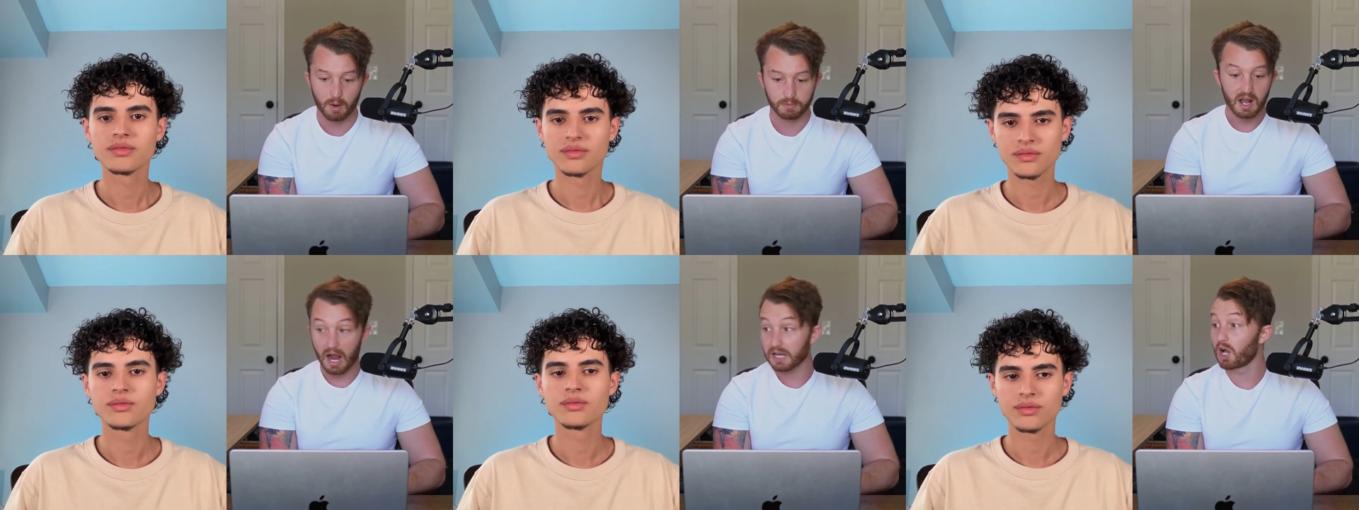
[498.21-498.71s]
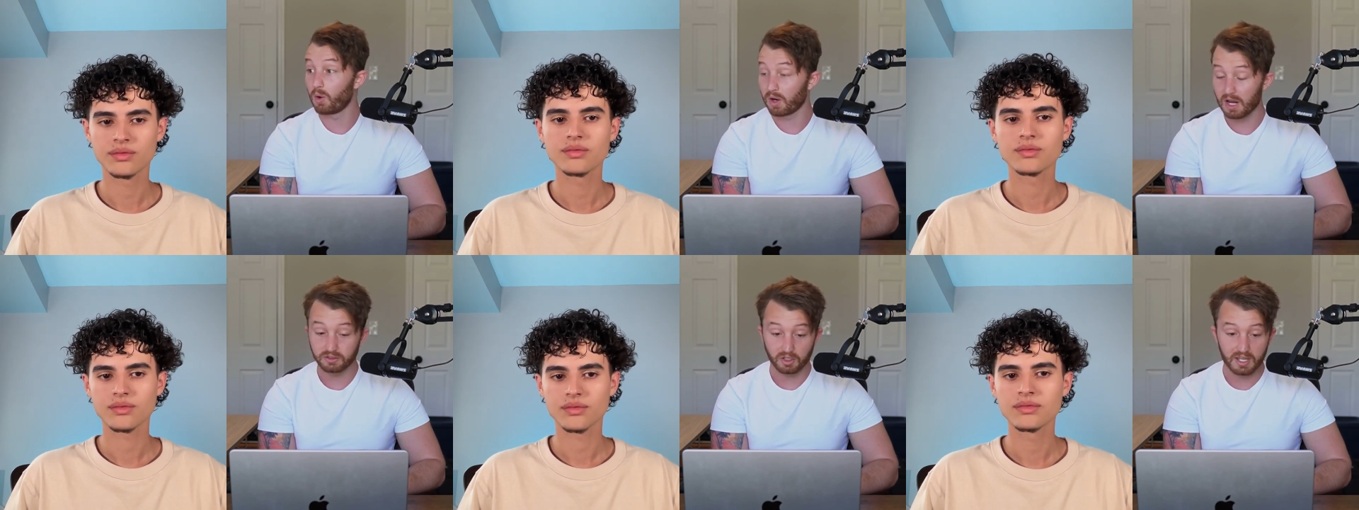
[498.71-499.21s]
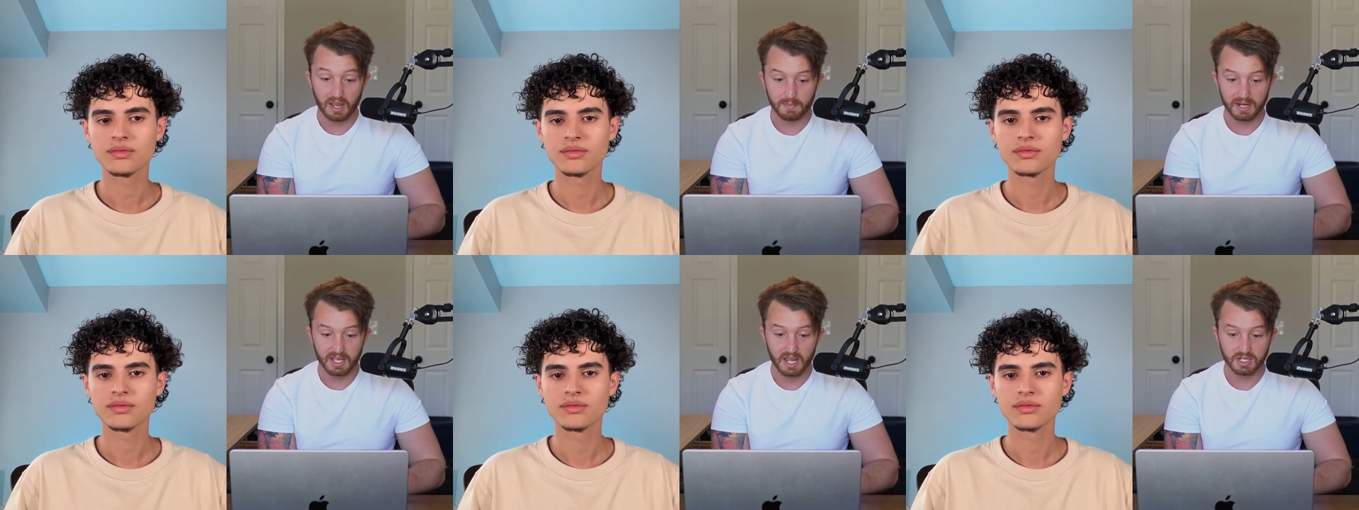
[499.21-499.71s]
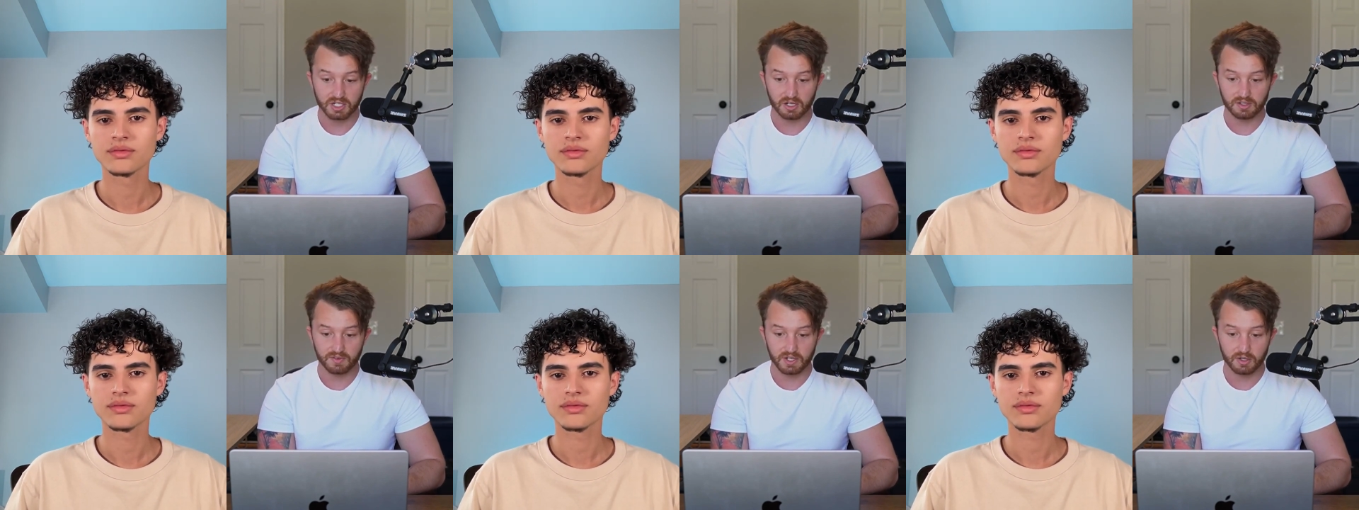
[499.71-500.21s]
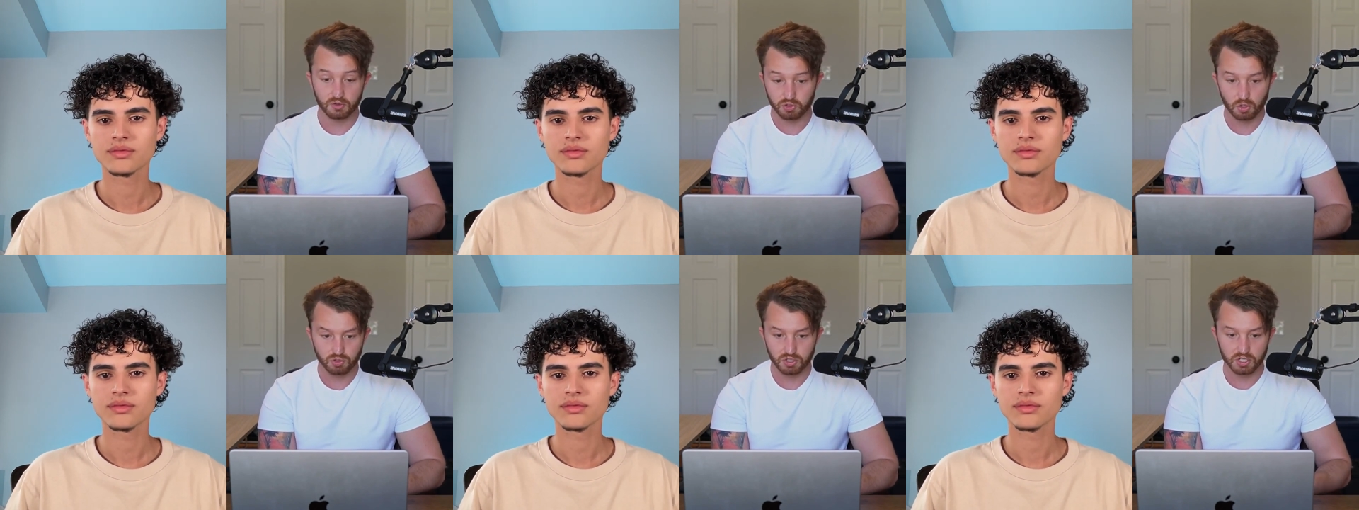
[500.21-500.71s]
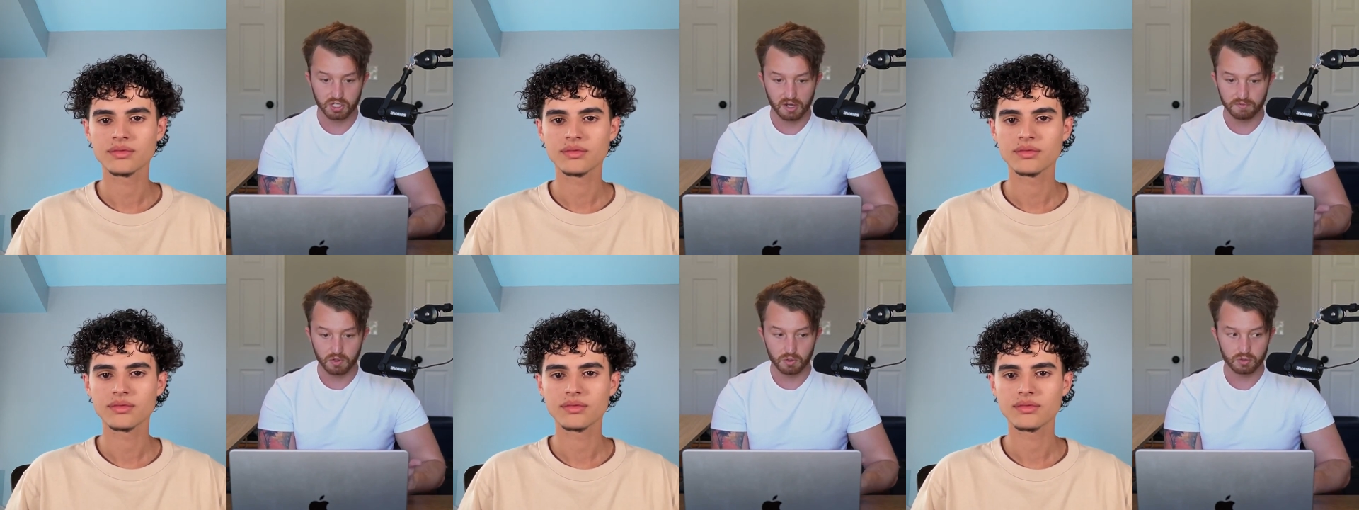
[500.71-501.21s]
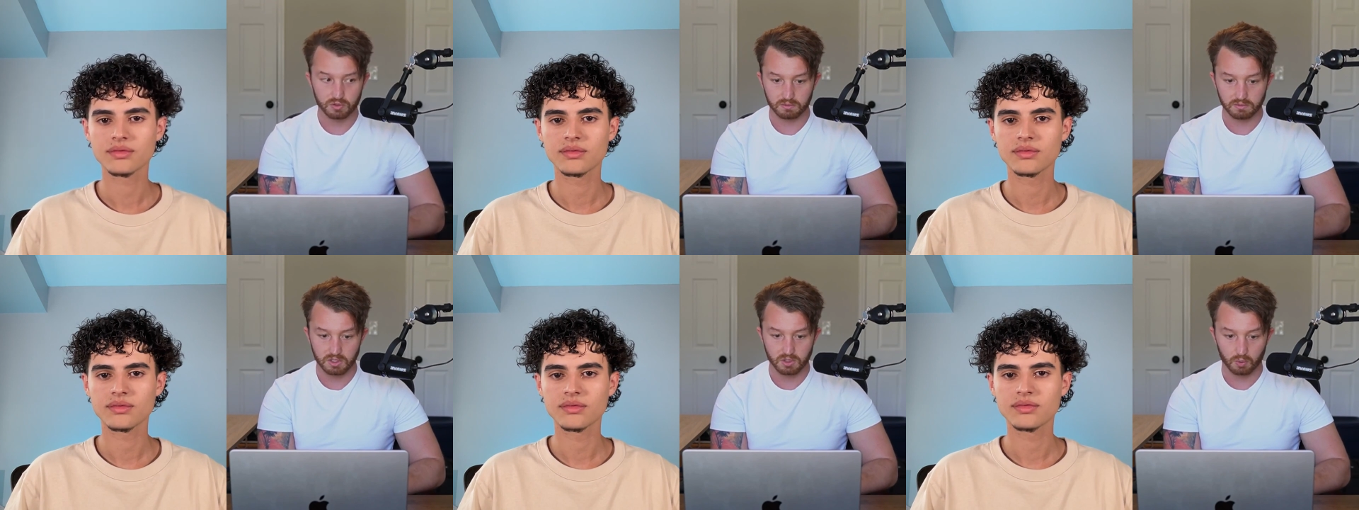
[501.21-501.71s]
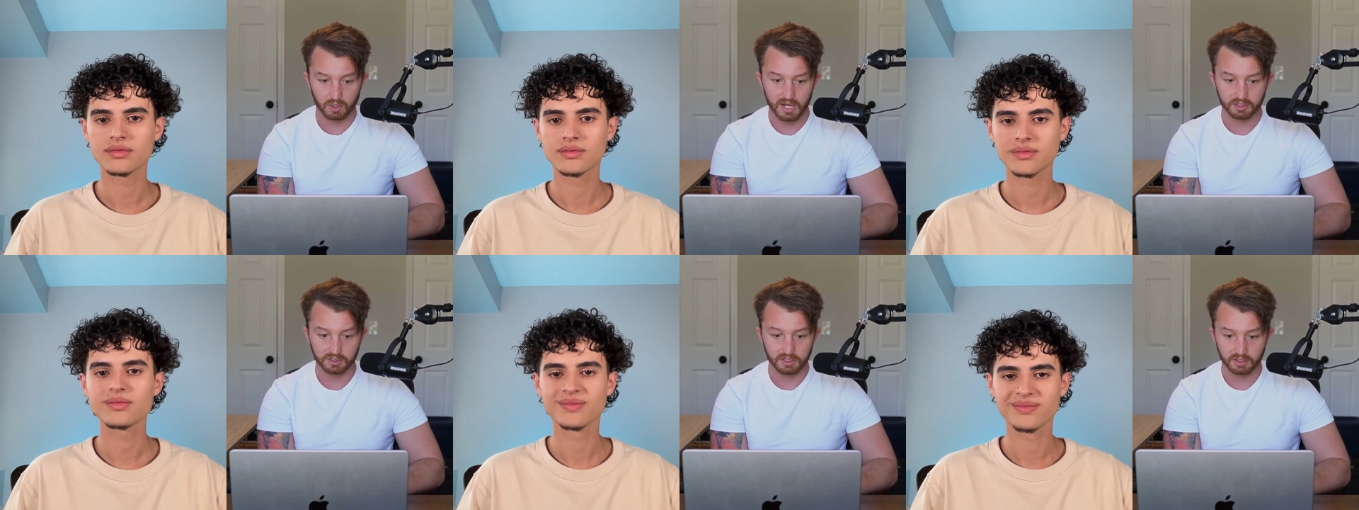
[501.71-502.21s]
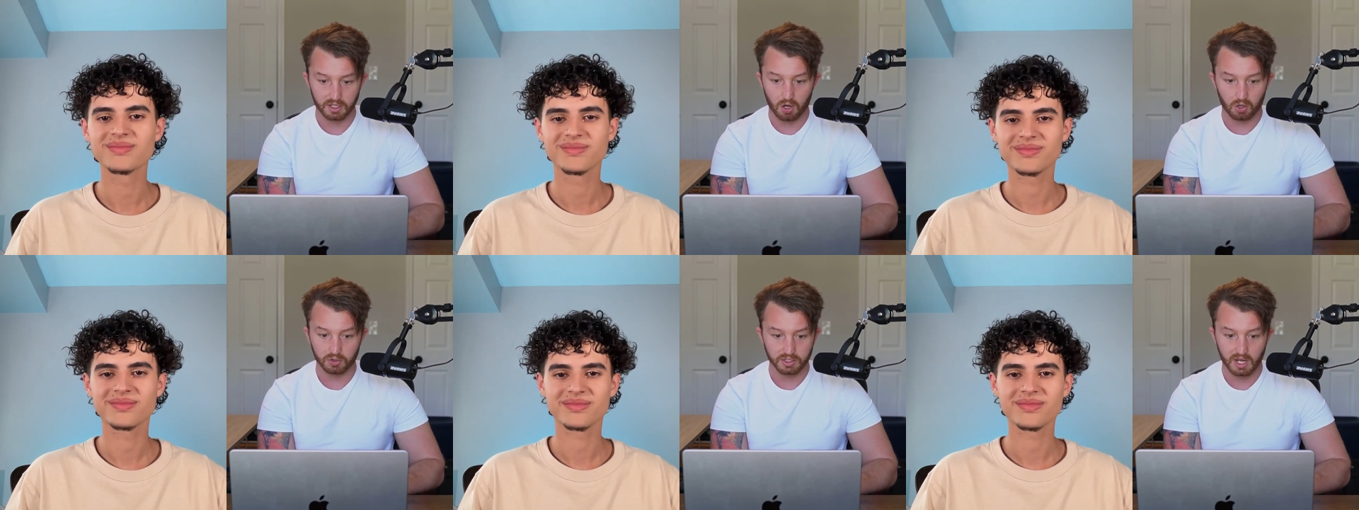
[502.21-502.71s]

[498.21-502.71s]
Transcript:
Speaker 1: I go and I look at my case study videos, those just get views like just organically, like all the time.